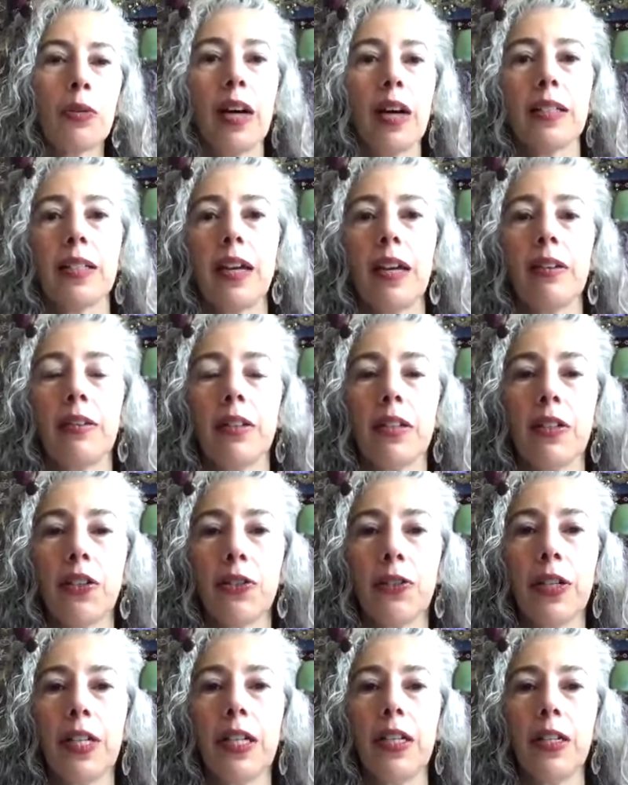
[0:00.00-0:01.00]
cut down a
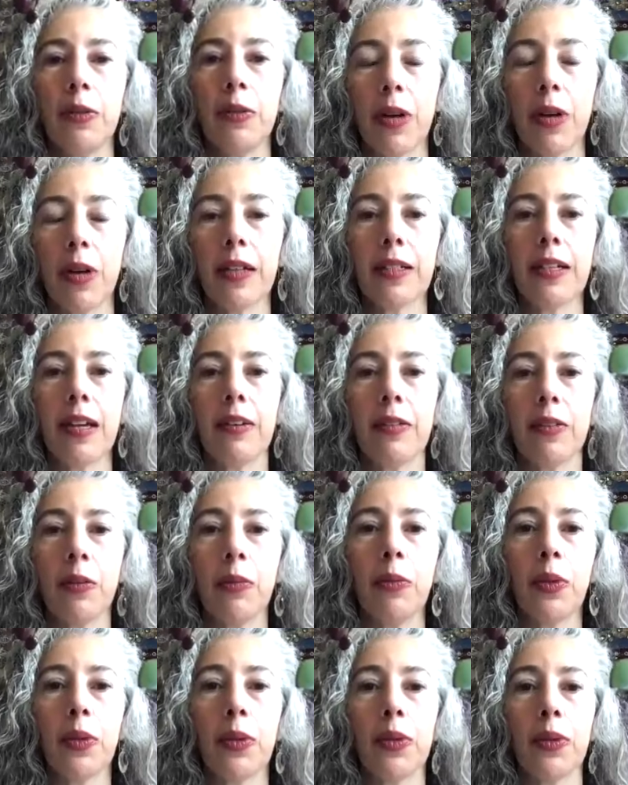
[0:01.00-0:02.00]
tree, you cut down a
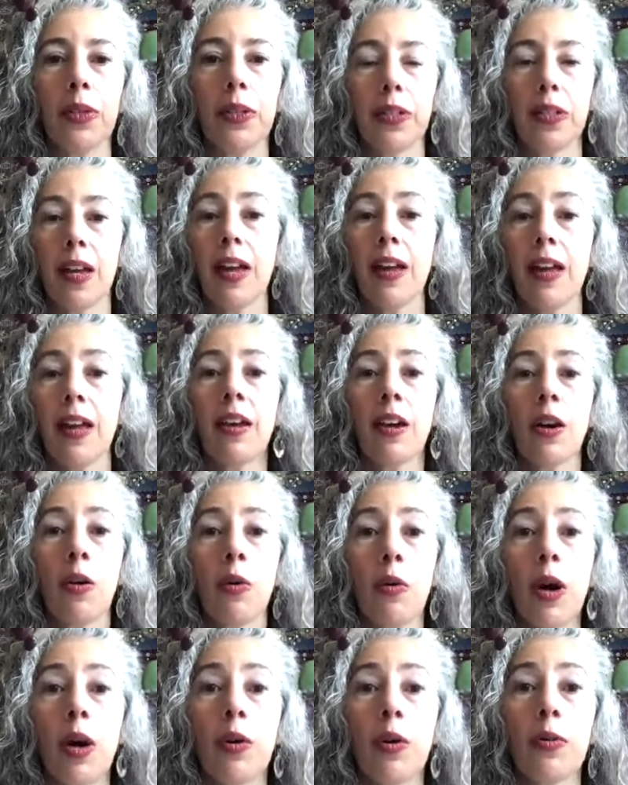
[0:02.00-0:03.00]
world.
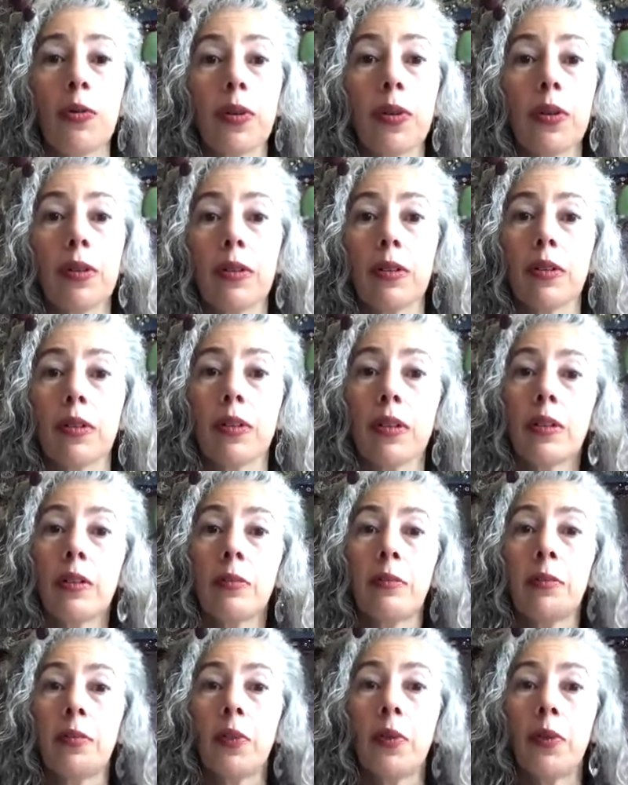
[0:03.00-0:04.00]
Quote,
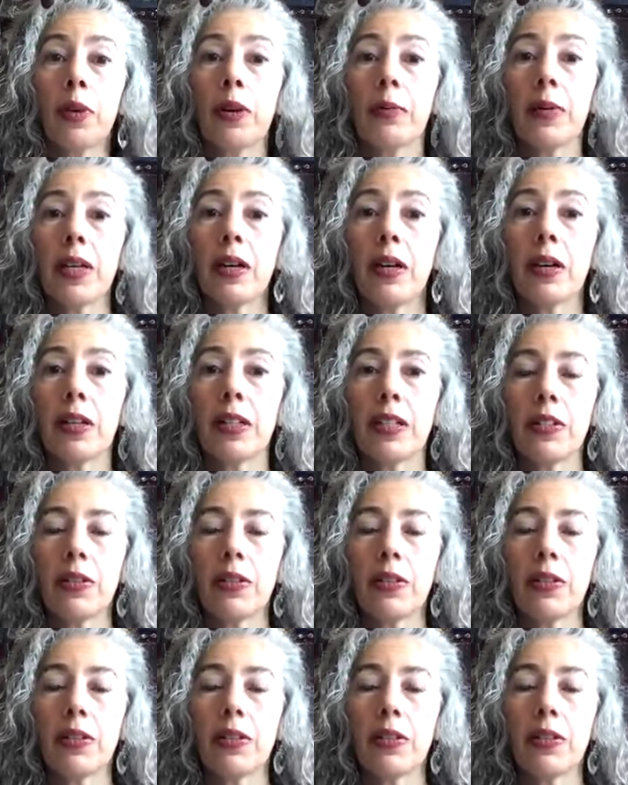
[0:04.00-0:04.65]
Maura McCarley